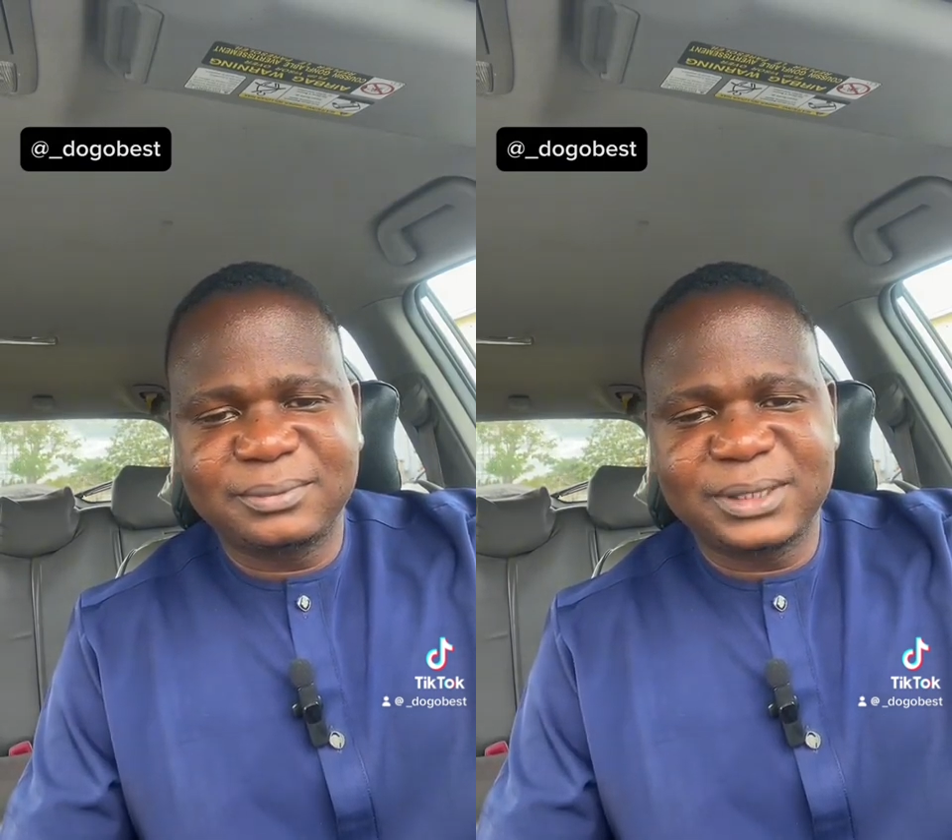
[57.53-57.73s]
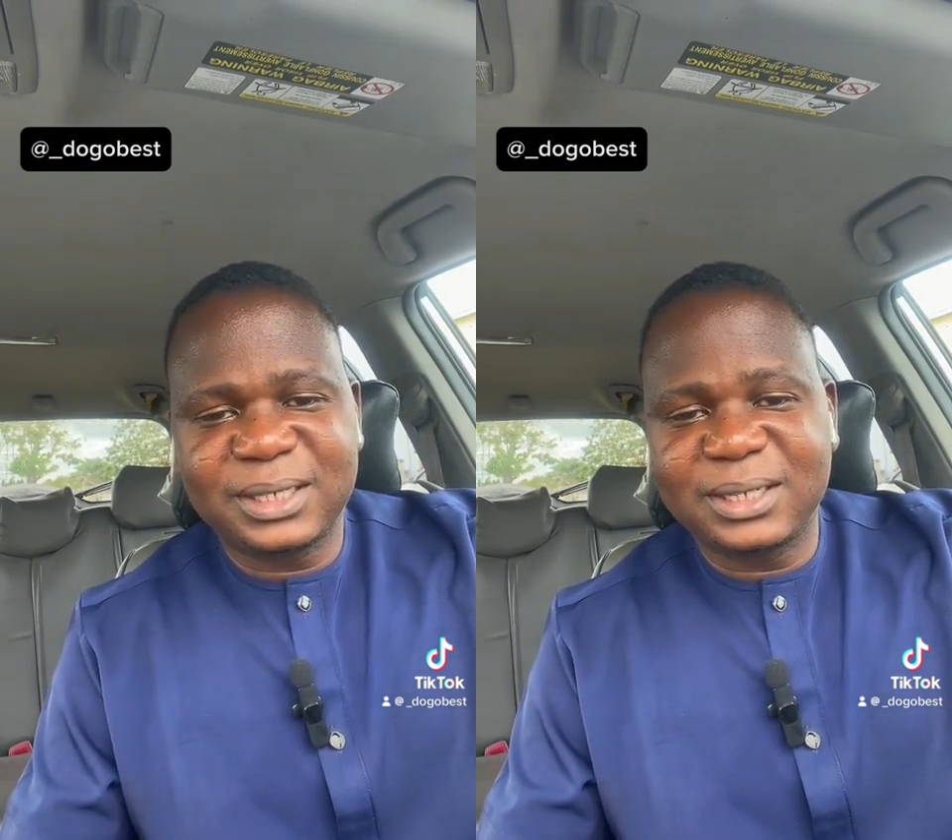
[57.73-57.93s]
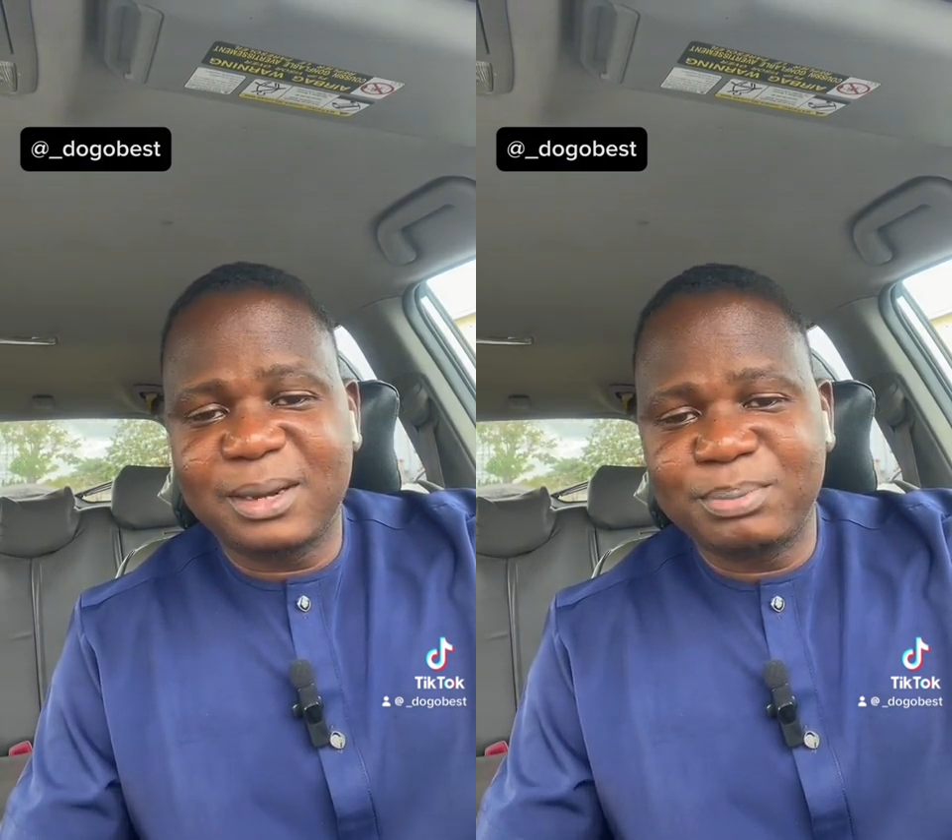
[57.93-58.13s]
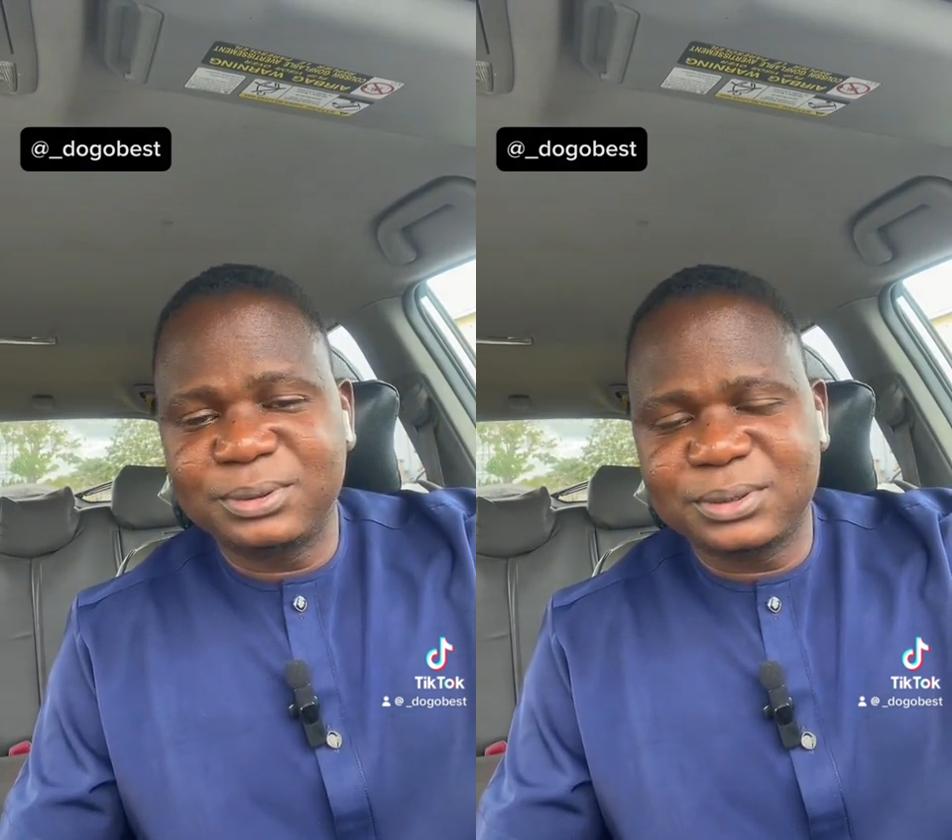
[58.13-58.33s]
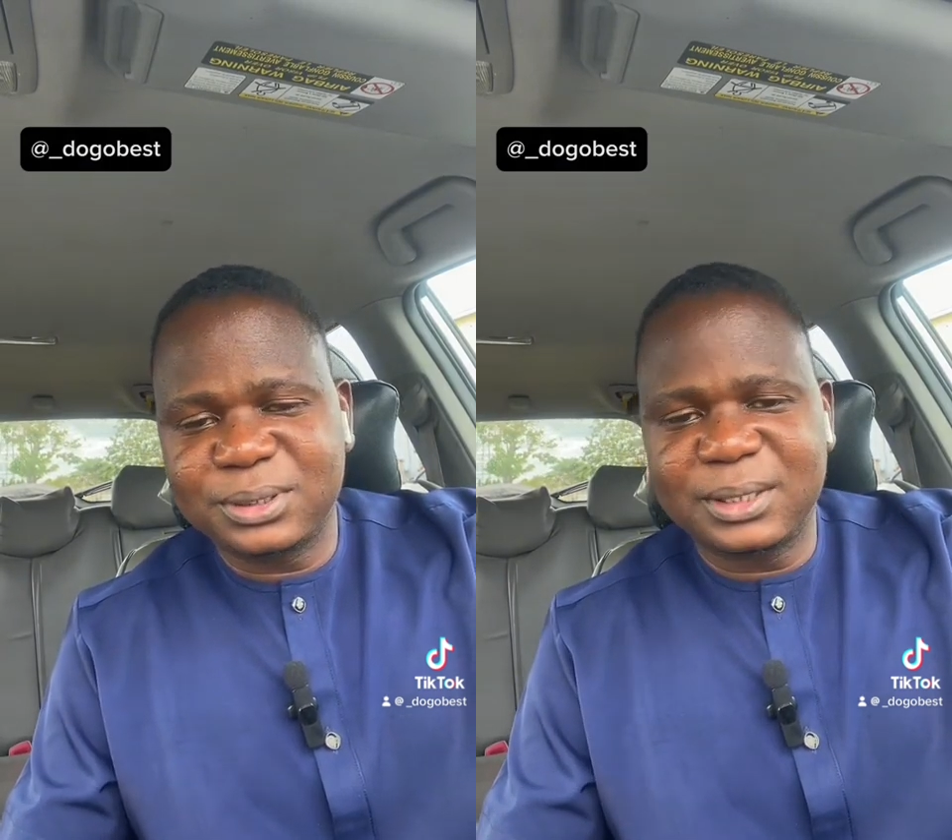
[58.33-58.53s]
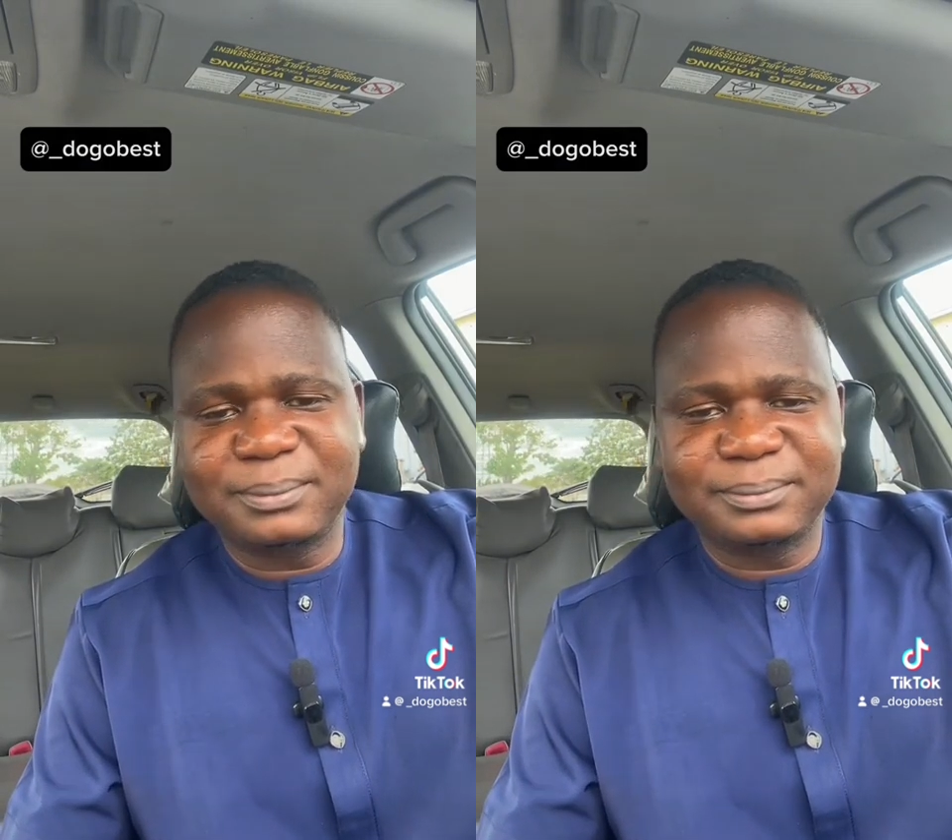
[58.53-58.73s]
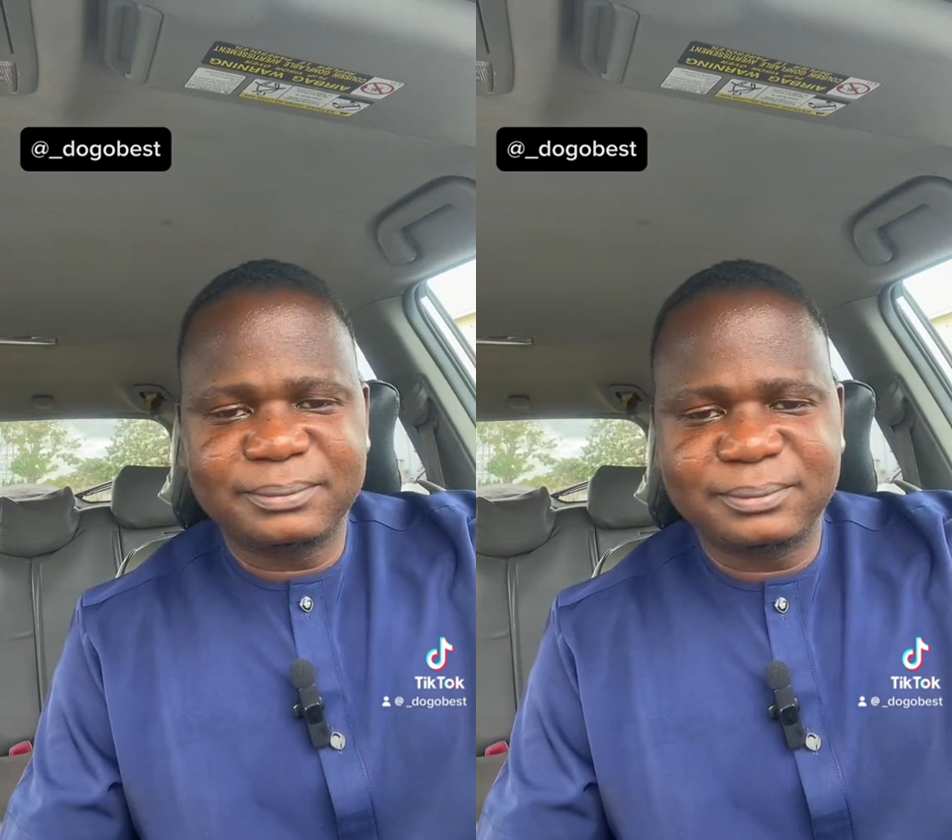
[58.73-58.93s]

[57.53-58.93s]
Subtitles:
That happens to them.